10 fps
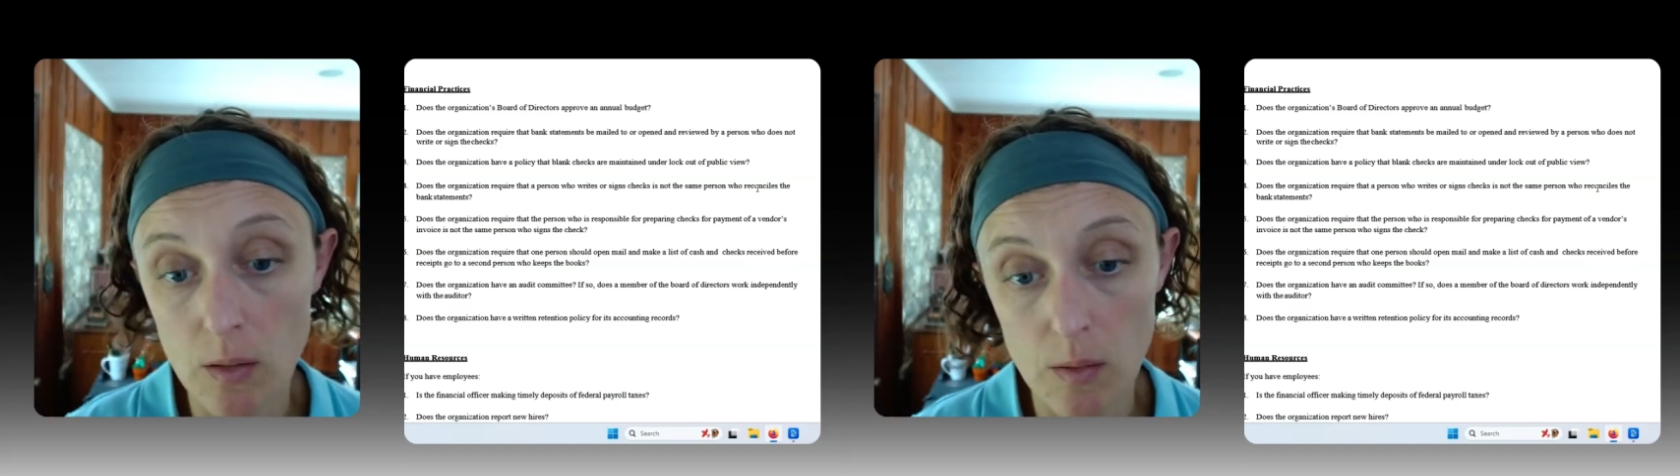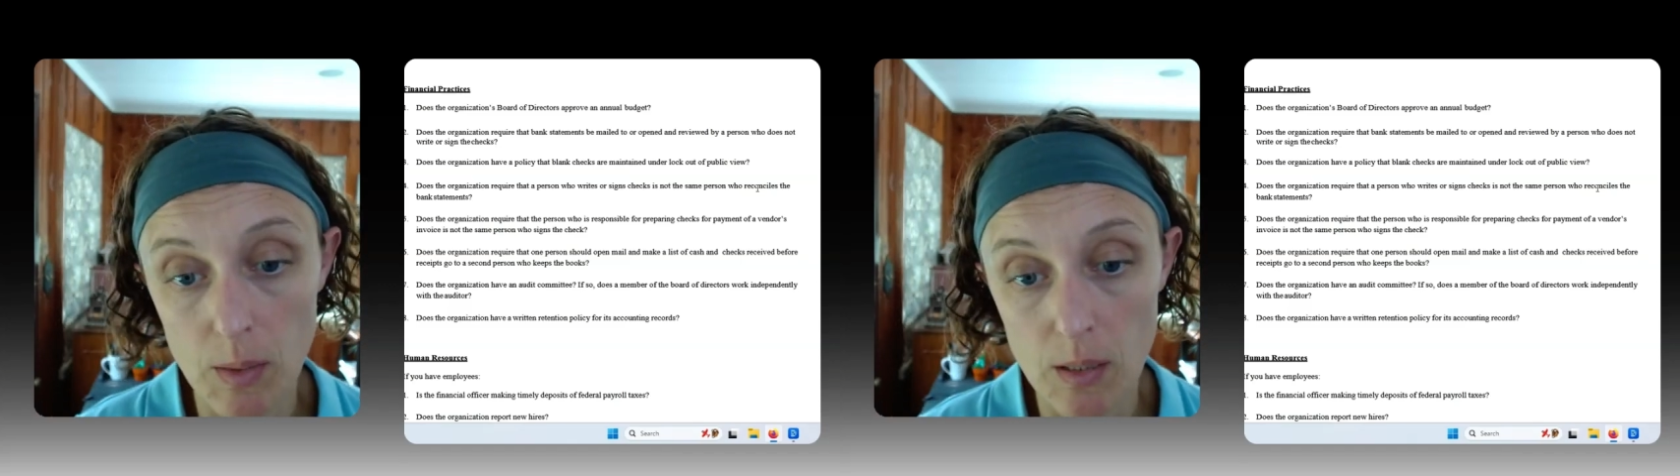
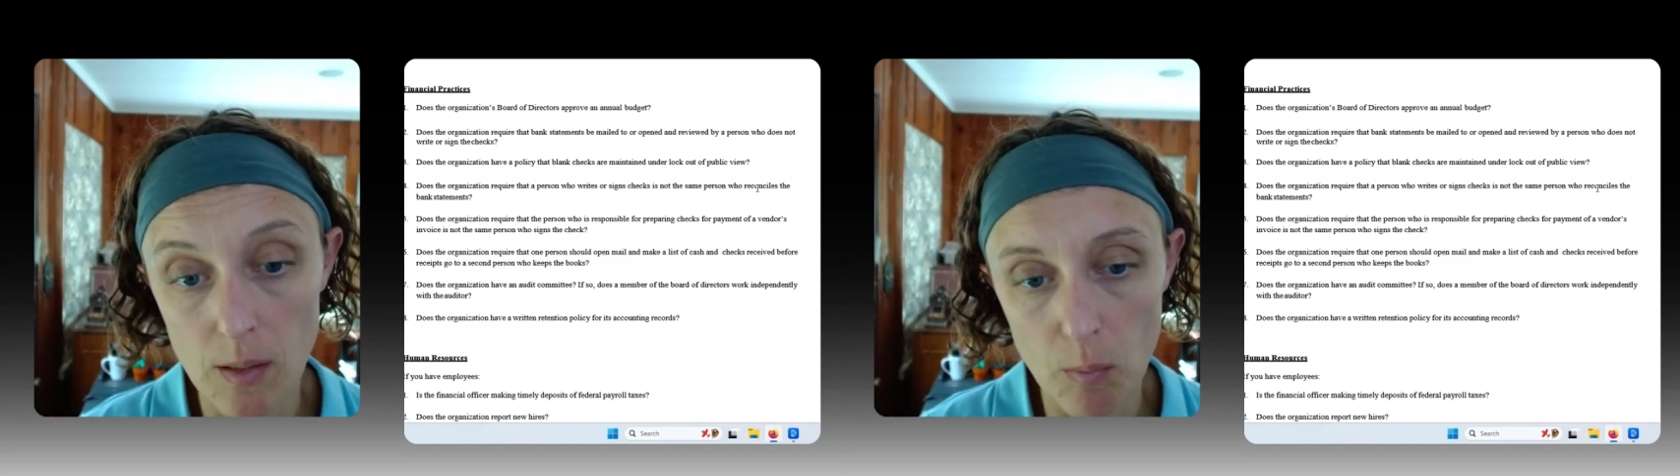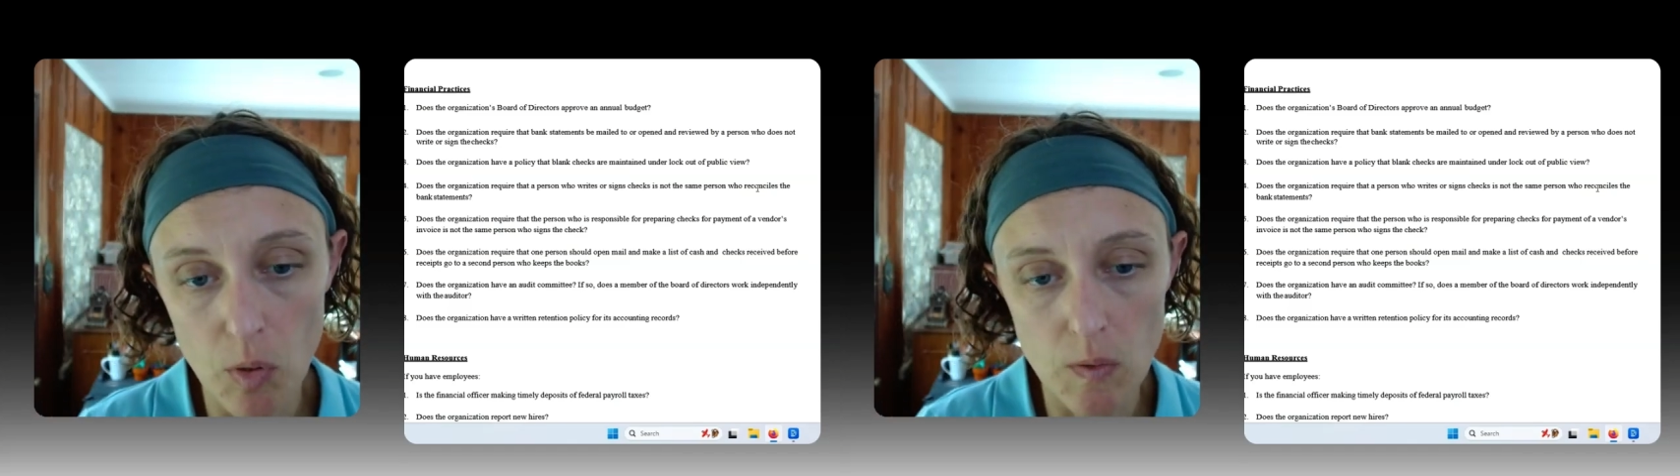to be the
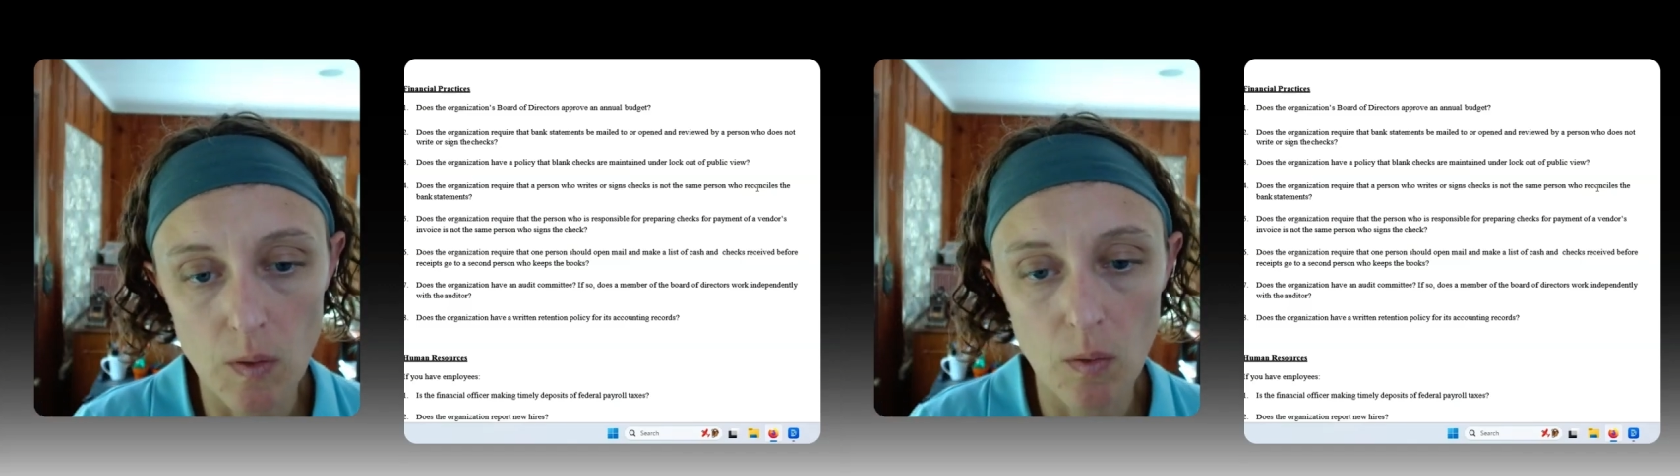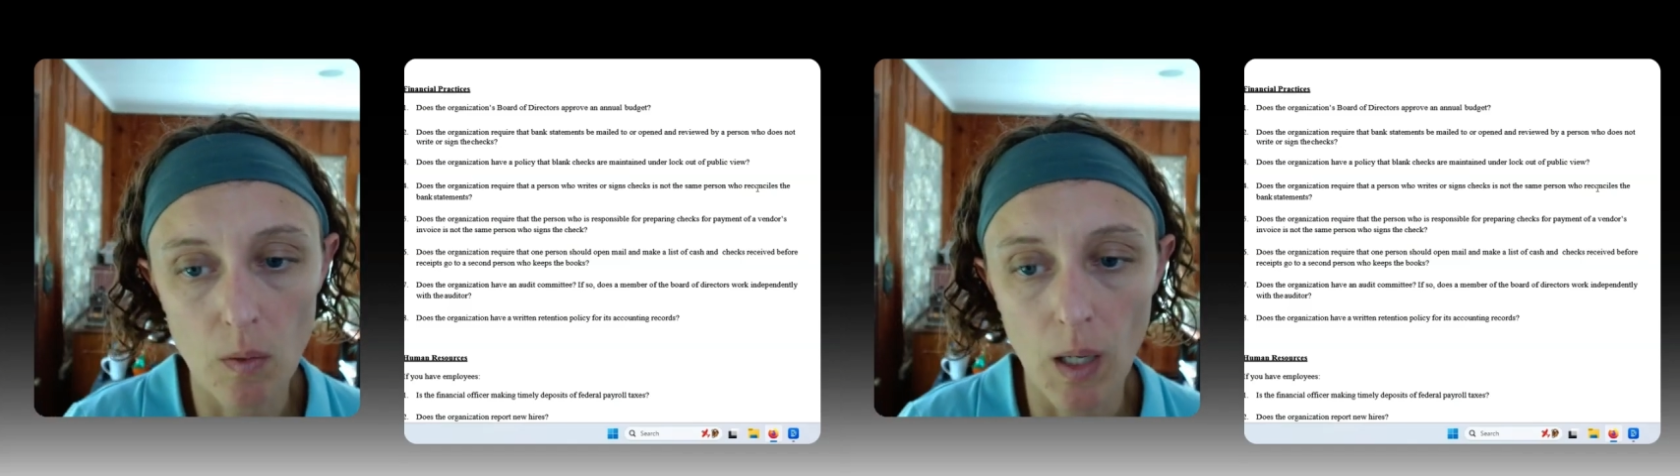same person,
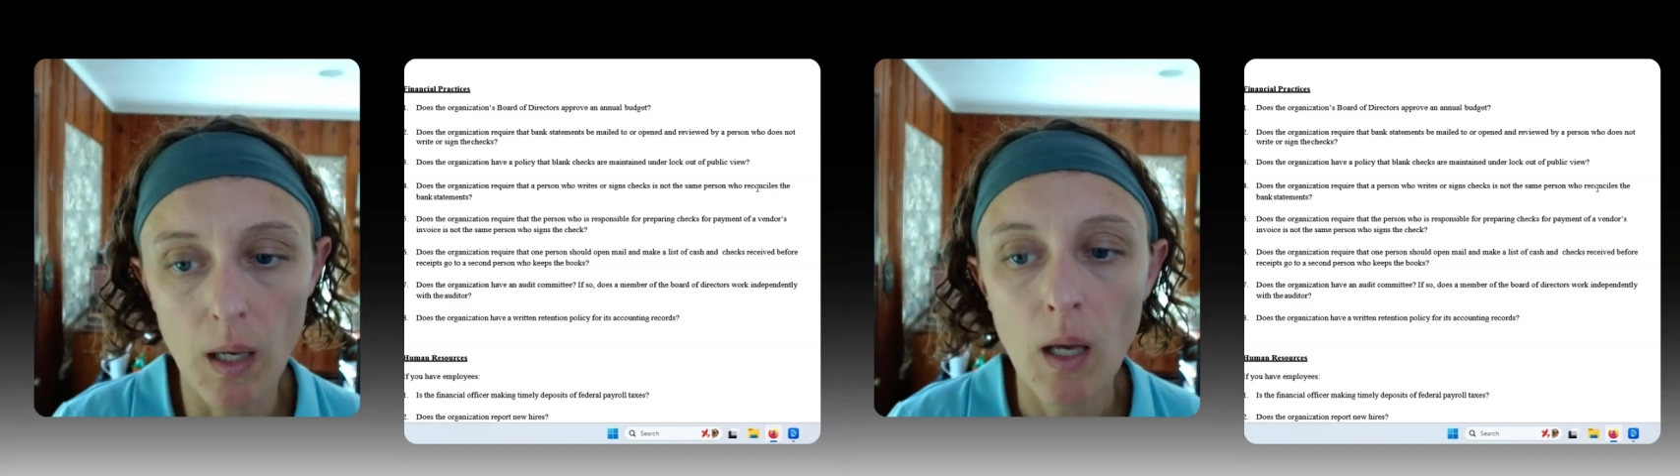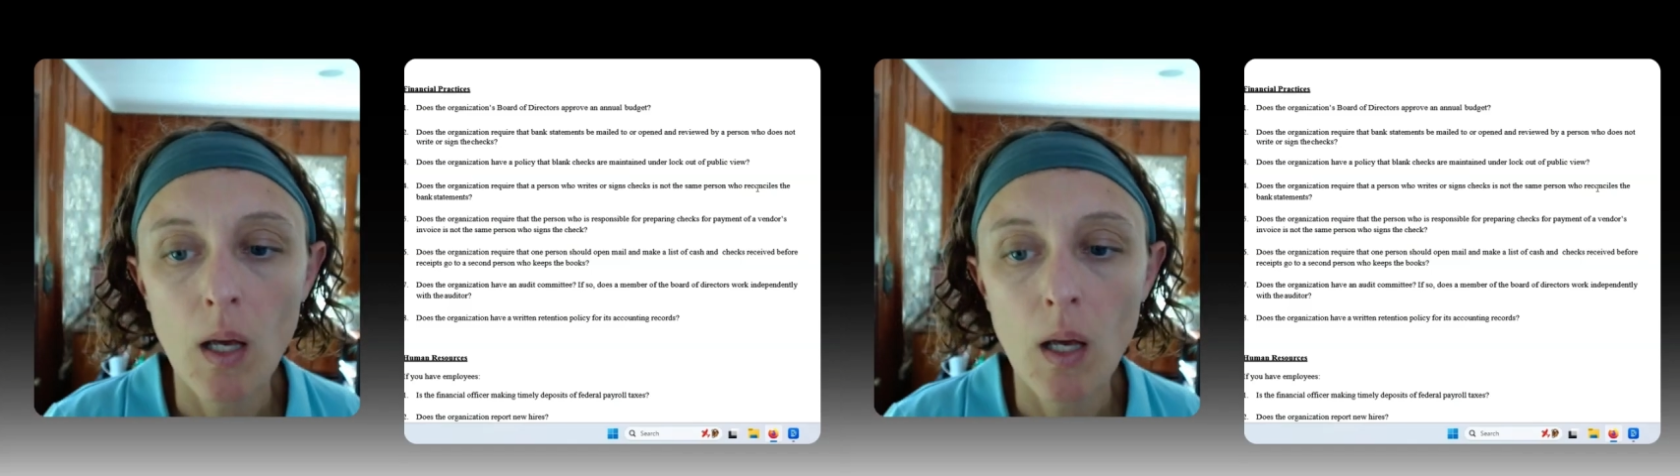okay?